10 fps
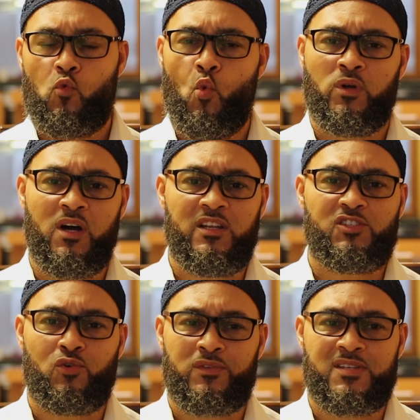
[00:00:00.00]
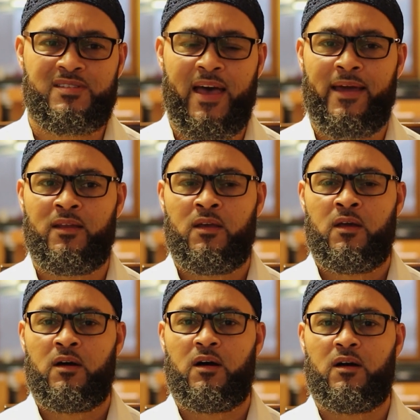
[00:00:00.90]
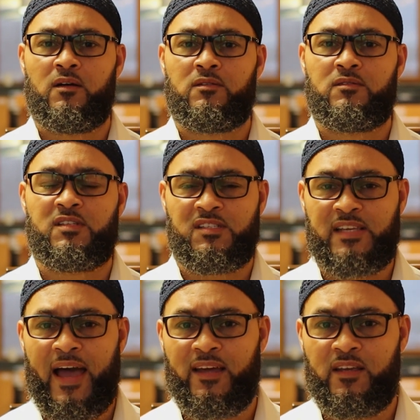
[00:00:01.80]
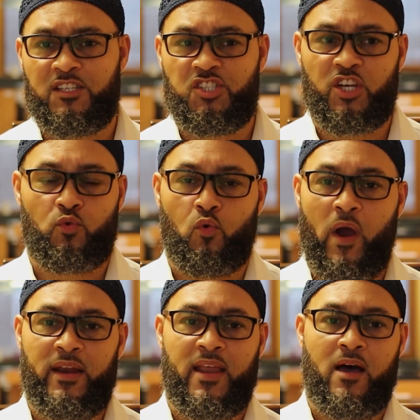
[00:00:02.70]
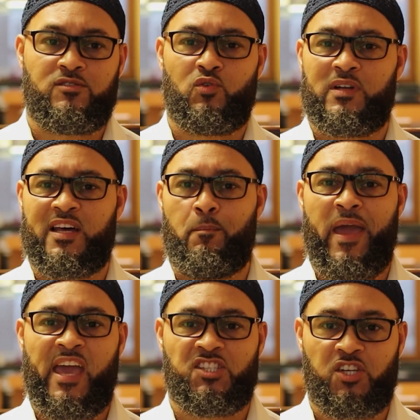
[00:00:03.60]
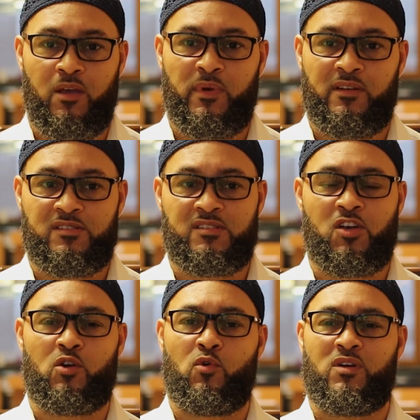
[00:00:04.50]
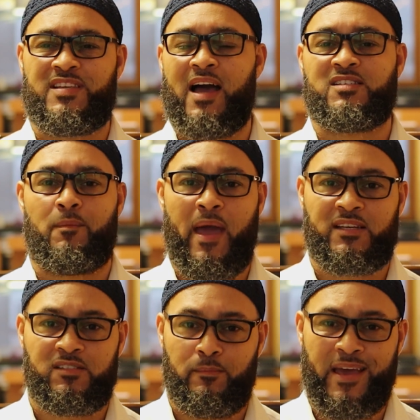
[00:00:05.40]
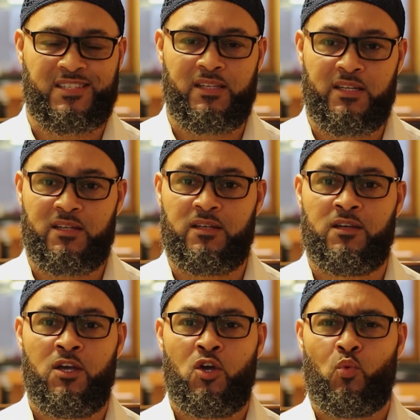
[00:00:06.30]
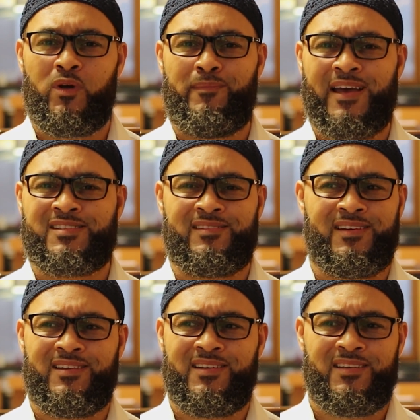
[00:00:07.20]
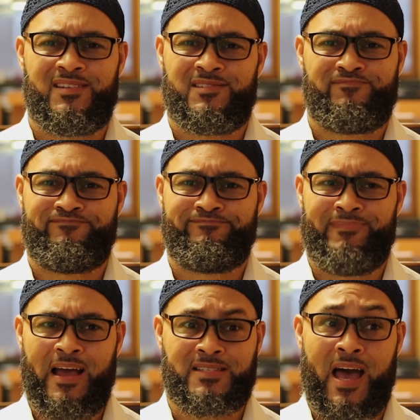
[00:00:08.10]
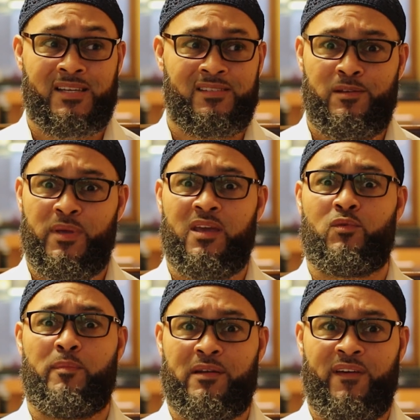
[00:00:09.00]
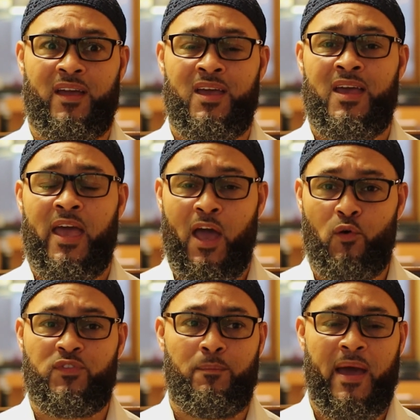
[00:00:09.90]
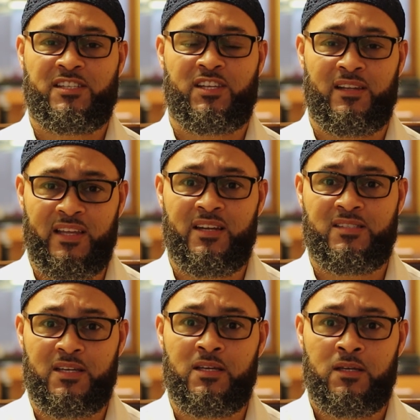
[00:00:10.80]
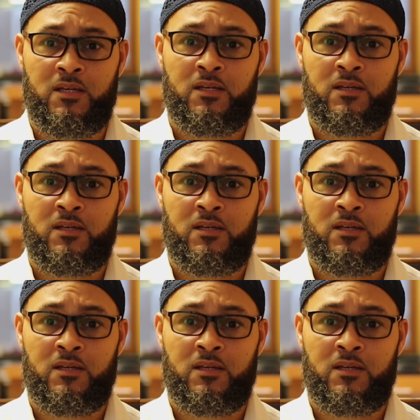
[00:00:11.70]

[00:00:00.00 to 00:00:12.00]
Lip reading: Well, an ugly truth is that society in general right now is doing a lot of man shaming. There's this term called toxic masculinity, when masculinity is not toxic to begin with. Matter of fact, healthy masculinity